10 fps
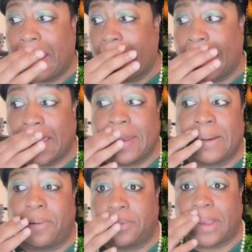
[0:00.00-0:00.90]
And
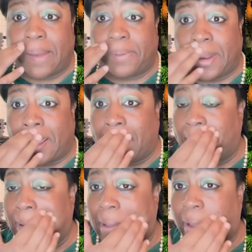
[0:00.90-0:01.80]
on top of that,
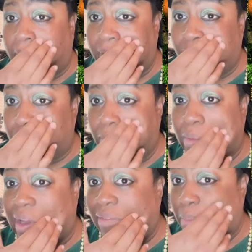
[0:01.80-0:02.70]
even when we
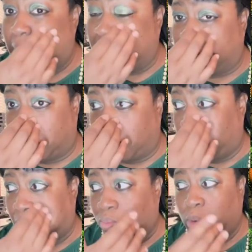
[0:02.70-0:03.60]
were having big
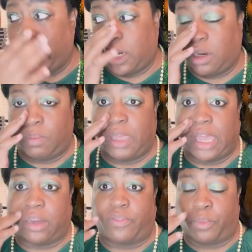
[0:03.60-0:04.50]
ceremony, we didn't need to be
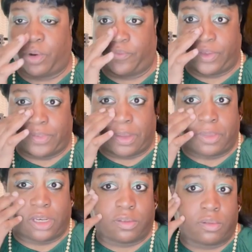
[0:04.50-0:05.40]
out there for more than 15
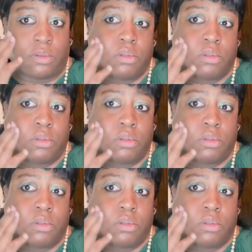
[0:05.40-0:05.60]
minutes.